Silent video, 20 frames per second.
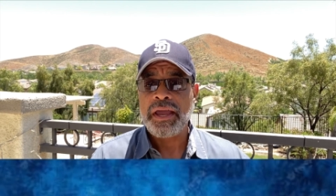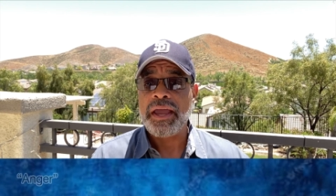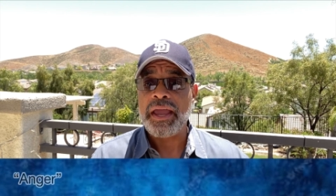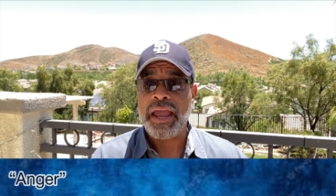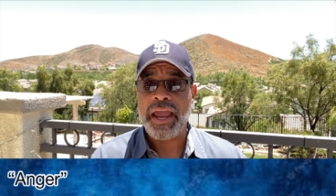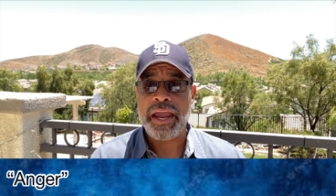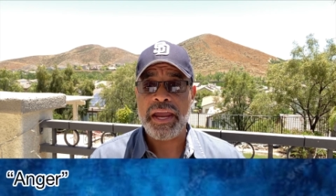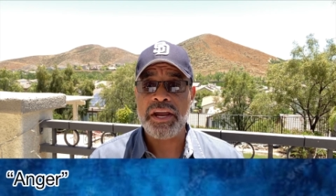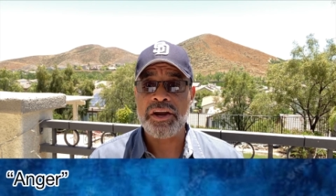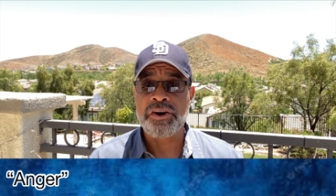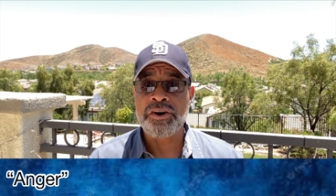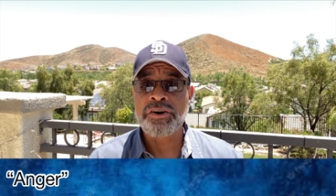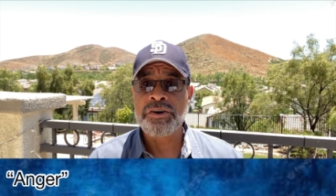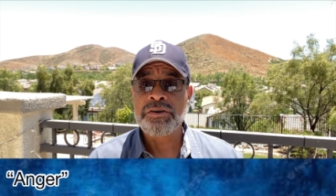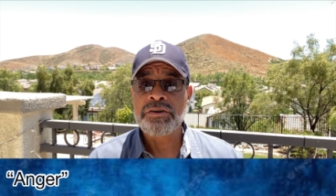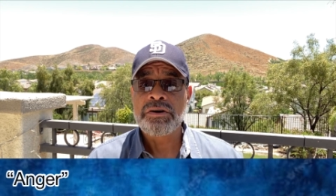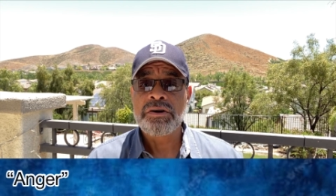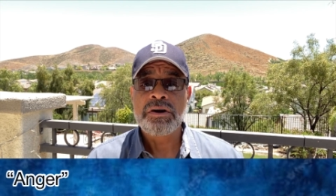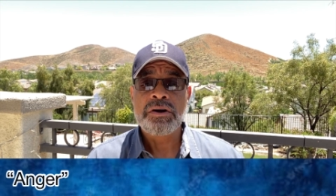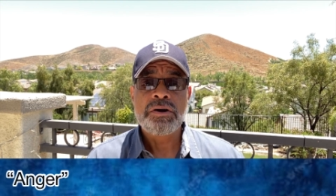
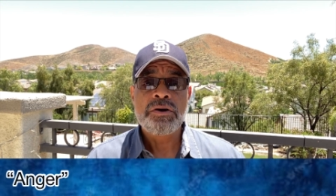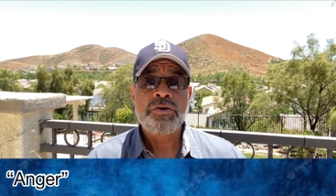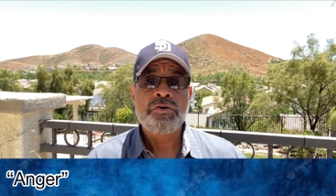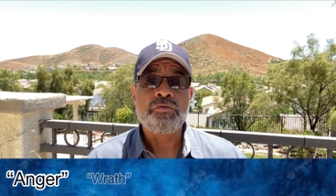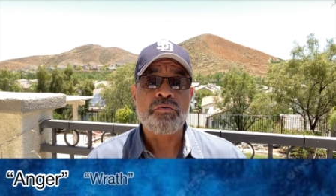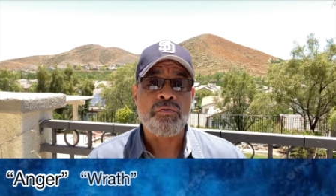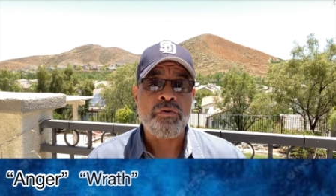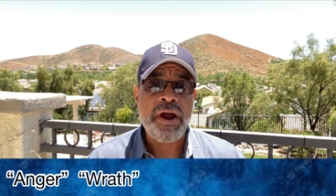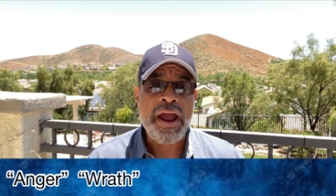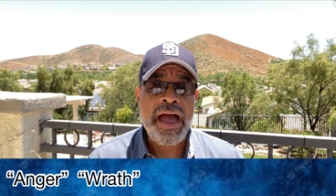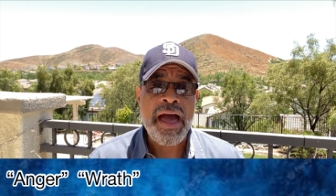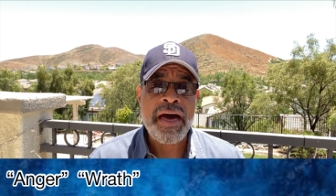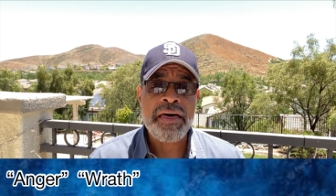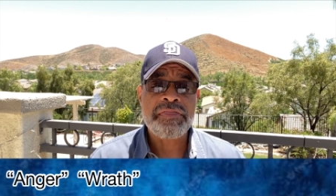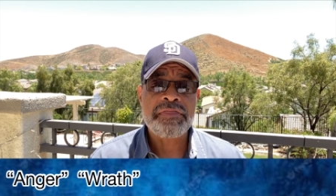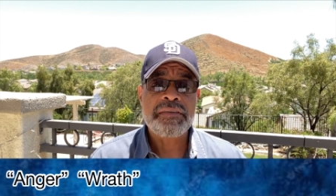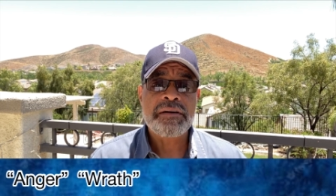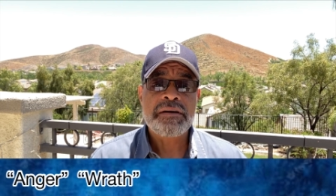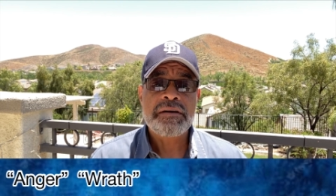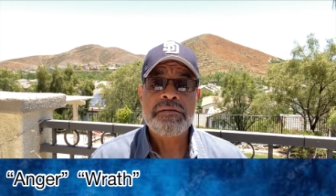Anger,
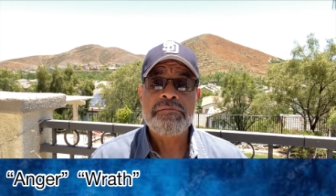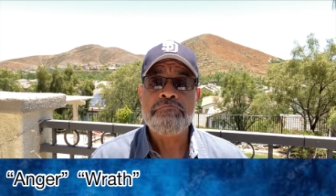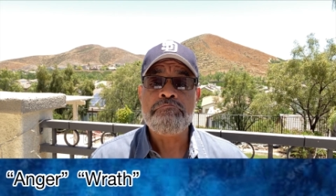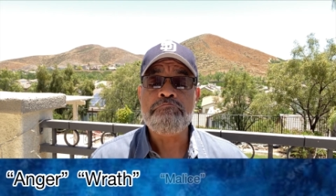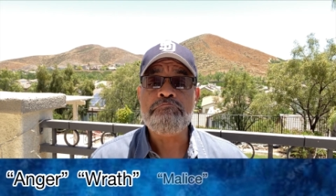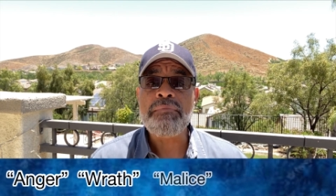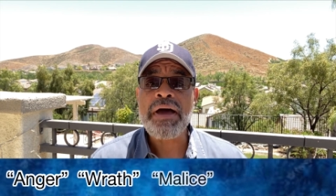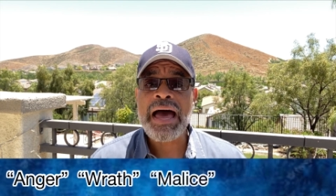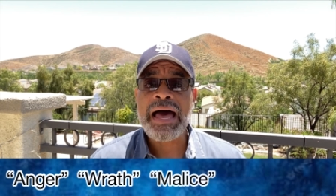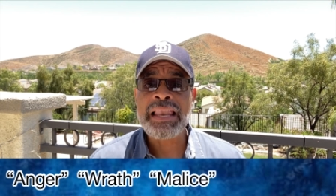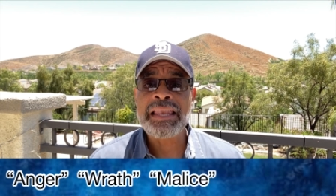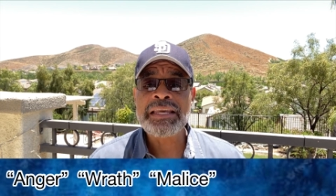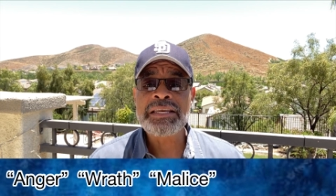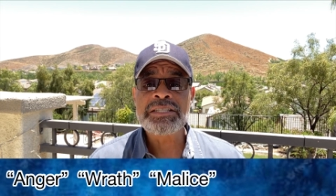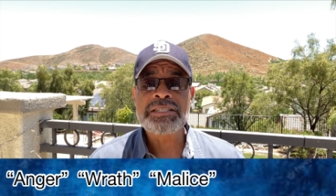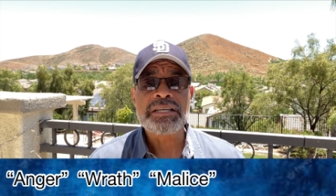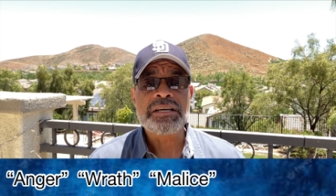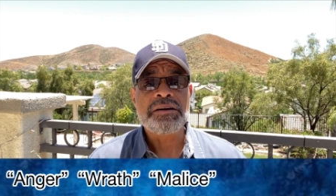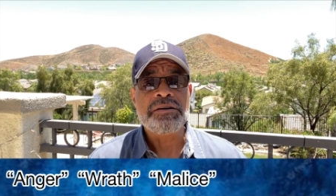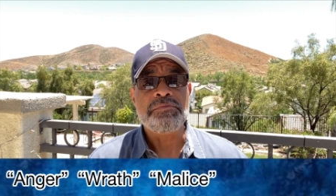wrath,
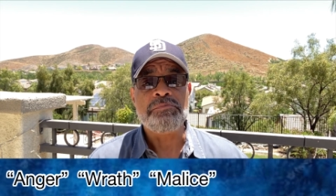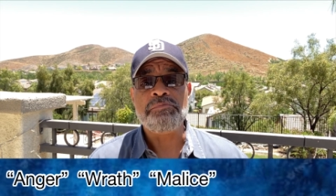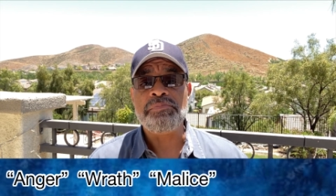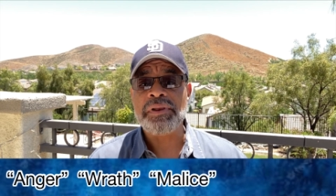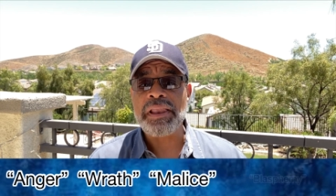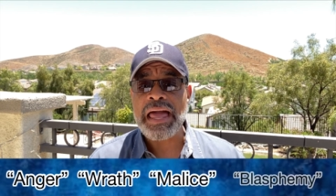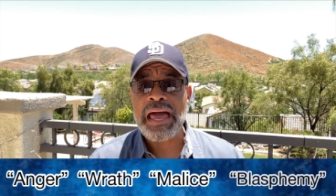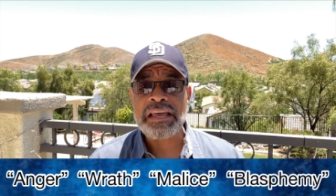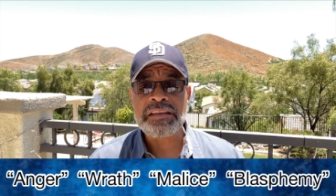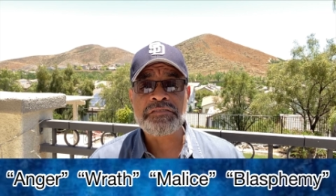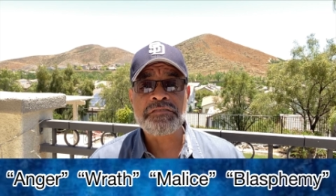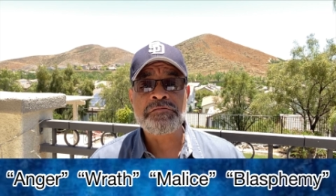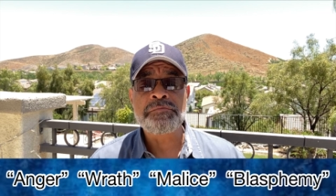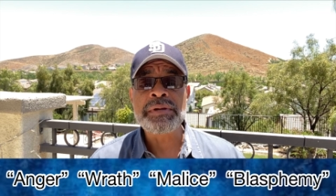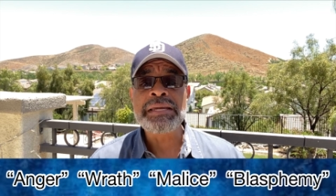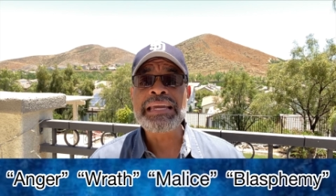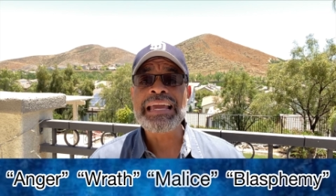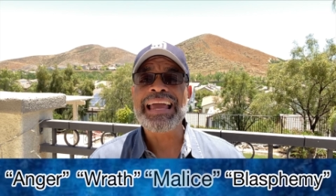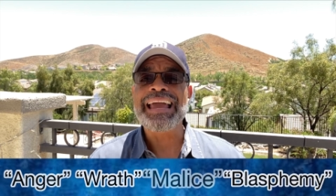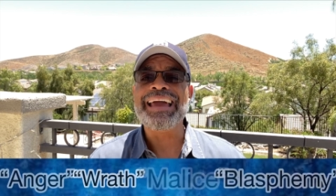malice,
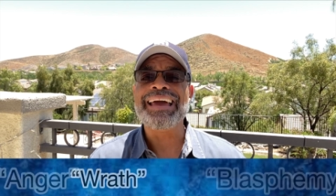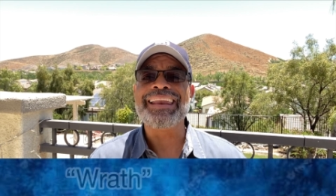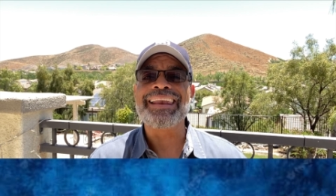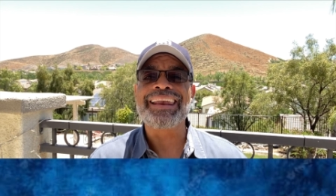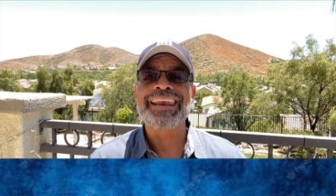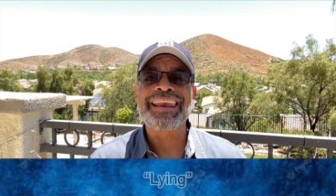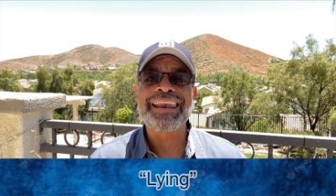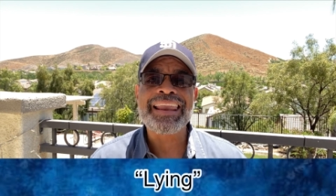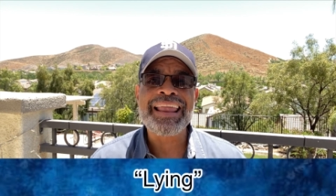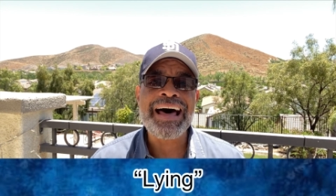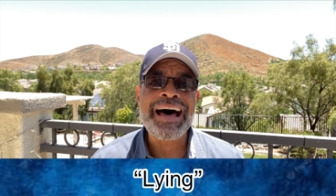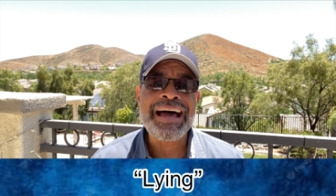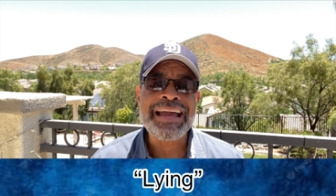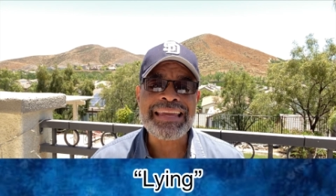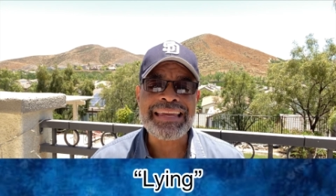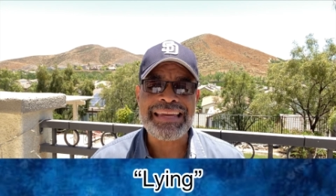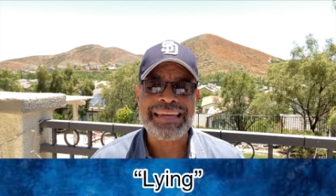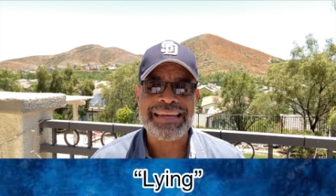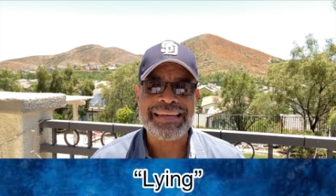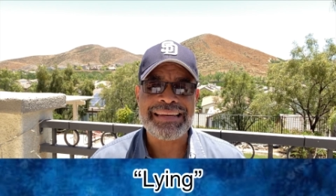blasphemy, and
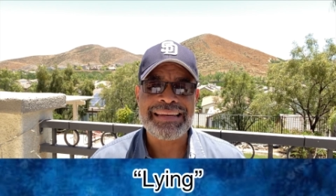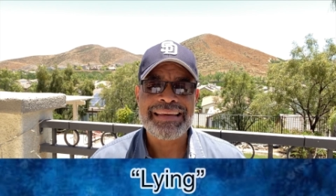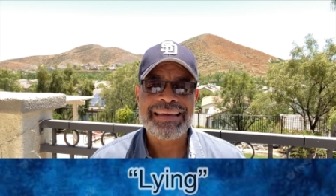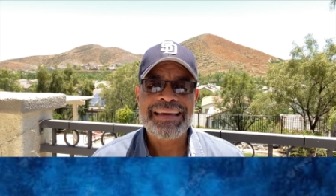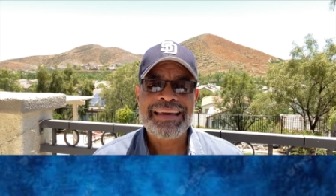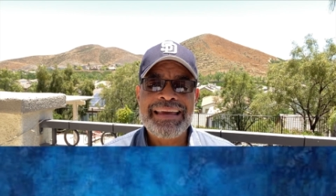lying.